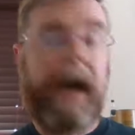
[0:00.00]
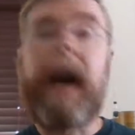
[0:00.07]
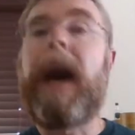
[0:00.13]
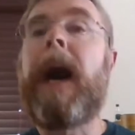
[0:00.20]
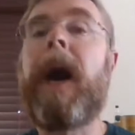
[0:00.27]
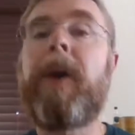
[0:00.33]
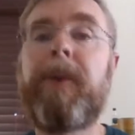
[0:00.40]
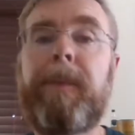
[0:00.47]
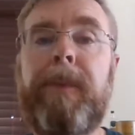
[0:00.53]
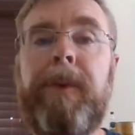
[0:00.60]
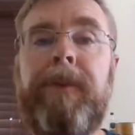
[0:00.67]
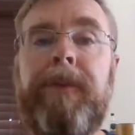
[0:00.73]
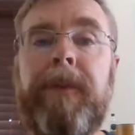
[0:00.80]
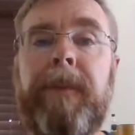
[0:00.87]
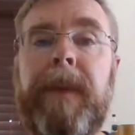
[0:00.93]
100
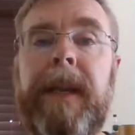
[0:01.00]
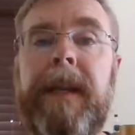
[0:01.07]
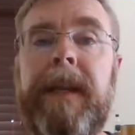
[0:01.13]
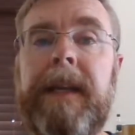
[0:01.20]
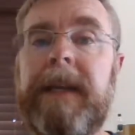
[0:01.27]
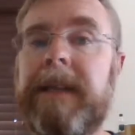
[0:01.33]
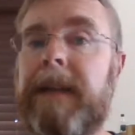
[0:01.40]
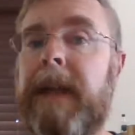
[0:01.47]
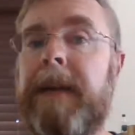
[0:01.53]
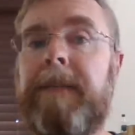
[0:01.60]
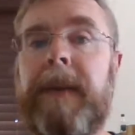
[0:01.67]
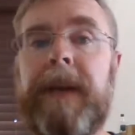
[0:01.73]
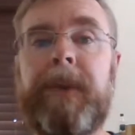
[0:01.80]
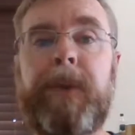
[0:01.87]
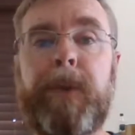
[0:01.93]
proof for me is like
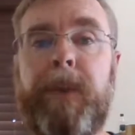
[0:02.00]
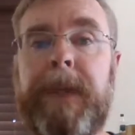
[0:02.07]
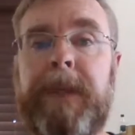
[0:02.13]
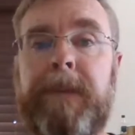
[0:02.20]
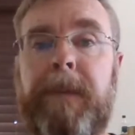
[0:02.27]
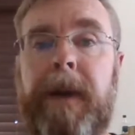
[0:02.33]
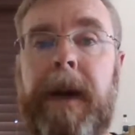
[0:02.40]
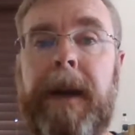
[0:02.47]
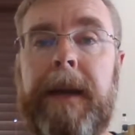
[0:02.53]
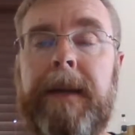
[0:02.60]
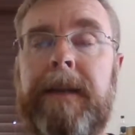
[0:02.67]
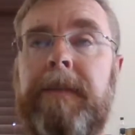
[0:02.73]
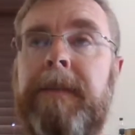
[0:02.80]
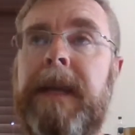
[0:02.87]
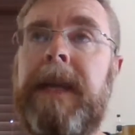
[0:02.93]
my sweet spot.
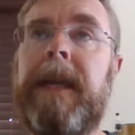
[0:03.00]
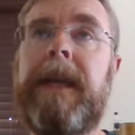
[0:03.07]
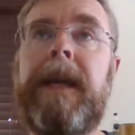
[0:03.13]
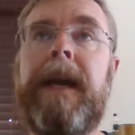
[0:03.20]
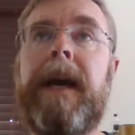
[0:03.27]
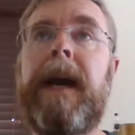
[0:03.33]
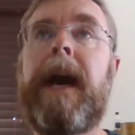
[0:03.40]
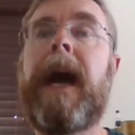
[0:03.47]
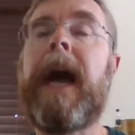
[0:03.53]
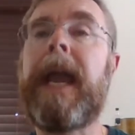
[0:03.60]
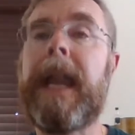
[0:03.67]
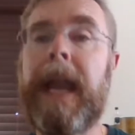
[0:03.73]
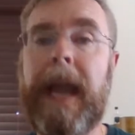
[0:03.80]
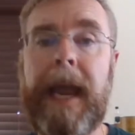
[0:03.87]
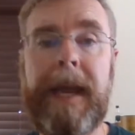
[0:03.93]
To me, I
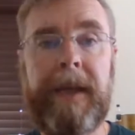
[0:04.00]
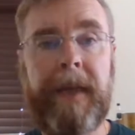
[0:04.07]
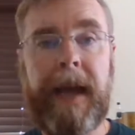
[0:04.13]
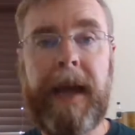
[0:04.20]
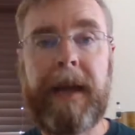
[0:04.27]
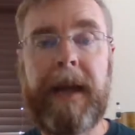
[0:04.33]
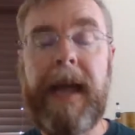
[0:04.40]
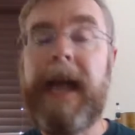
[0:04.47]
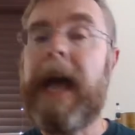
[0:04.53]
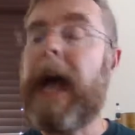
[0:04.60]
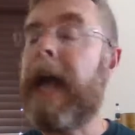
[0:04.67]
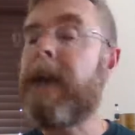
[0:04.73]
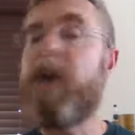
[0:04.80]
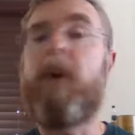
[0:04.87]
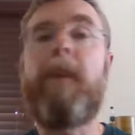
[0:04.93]
like that.
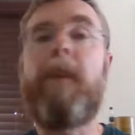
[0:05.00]
I don't